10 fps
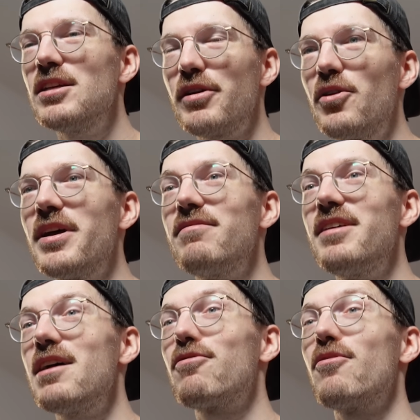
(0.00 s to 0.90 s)
So I don't have
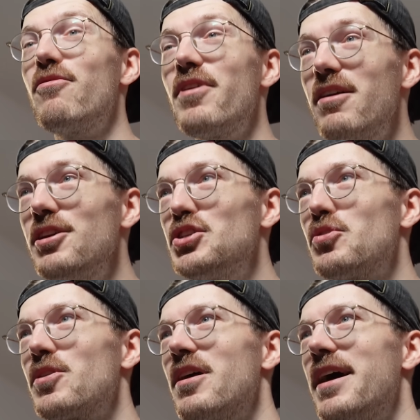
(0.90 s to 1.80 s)
data for very
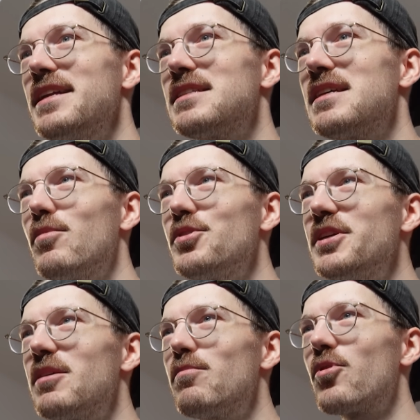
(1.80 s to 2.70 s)
short nights, but
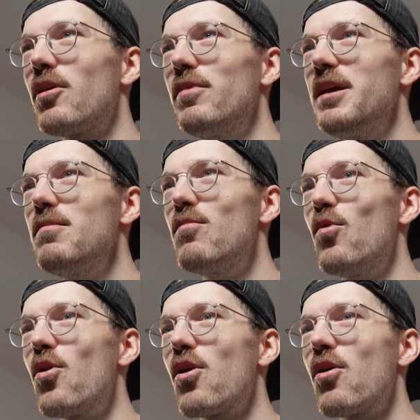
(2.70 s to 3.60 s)
you can probably
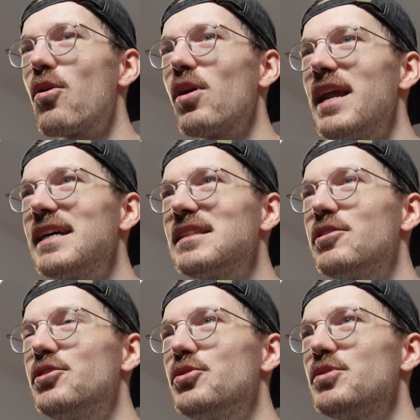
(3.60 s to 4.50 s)
more or less
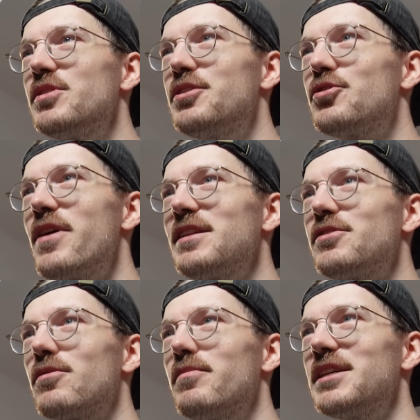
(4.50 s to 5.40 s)
deduce the
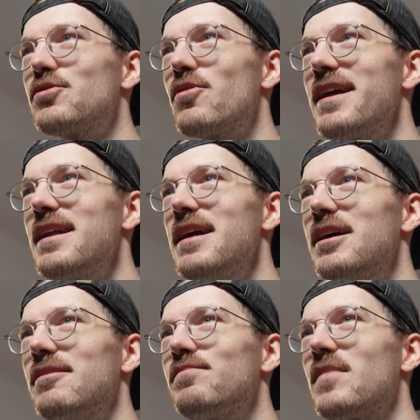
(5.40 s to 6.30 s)
trends from this right
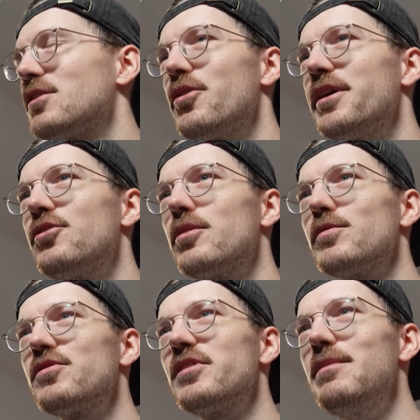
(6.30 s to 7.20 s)
here. So in
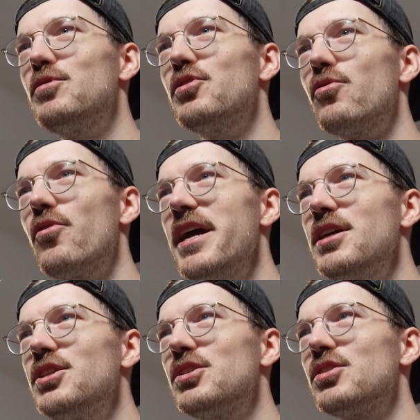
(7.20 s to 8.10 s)
terms of sleep
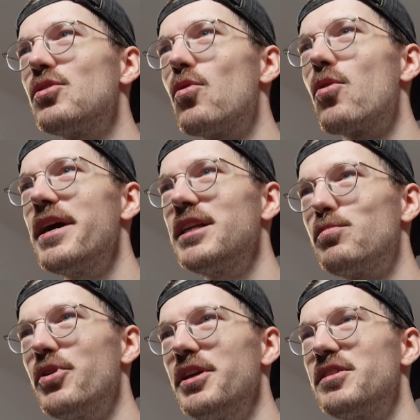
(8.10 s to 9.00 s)
duration score, it's
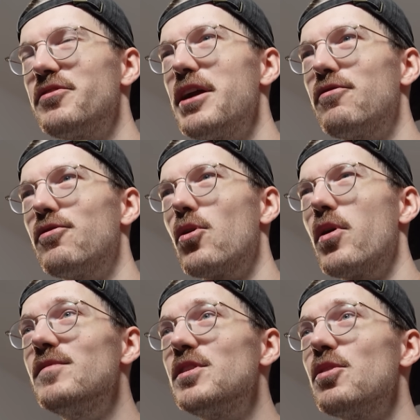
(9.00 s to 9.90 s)
pretty
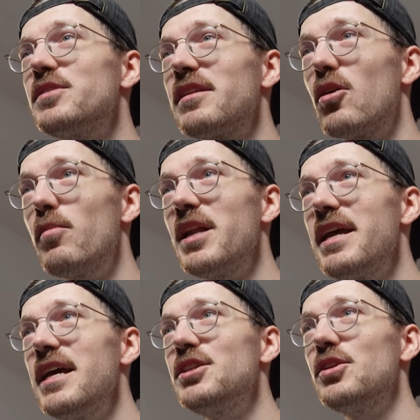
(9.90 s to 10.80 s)
straightforward. So it's a
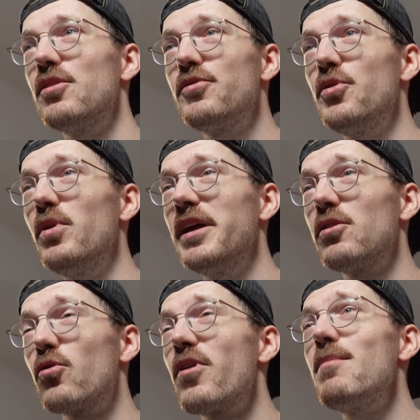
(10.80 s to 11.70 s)
combination of too
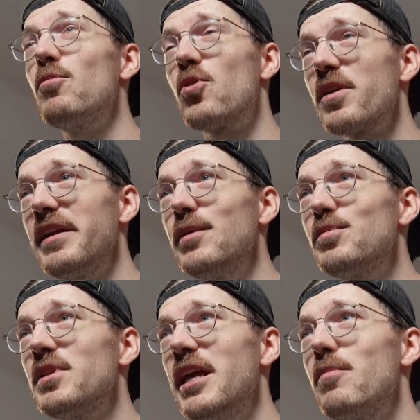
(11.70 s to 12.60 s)
little REM or
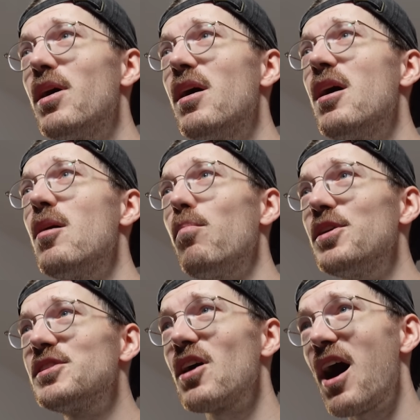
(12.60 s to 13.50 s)
deep sleep,
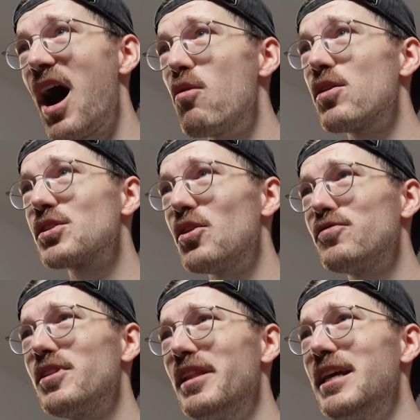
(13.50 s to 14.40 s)
plus hours
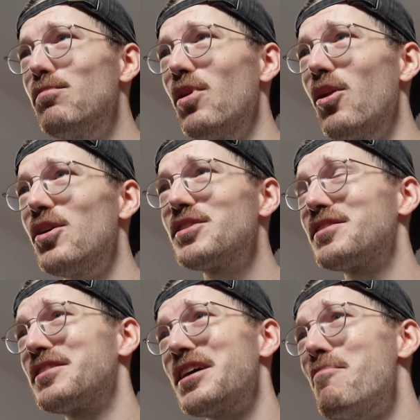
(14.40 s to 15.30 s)
of sleep lost
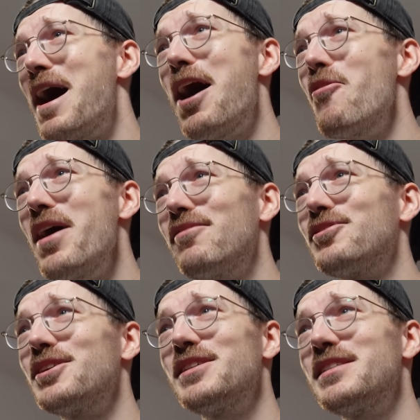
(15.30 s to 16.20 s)
somehow
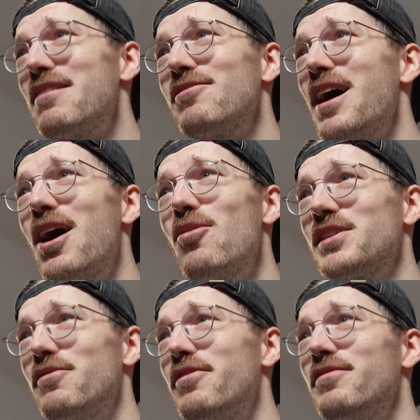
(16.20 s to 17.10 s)
after 7
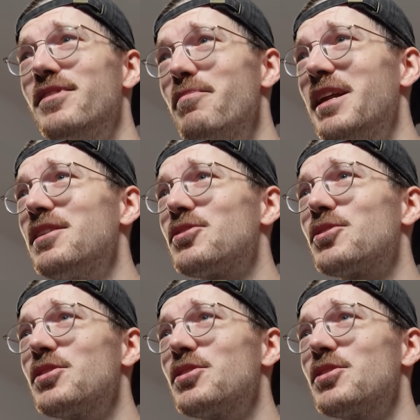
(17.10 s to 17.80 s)
hours and 50 minutes or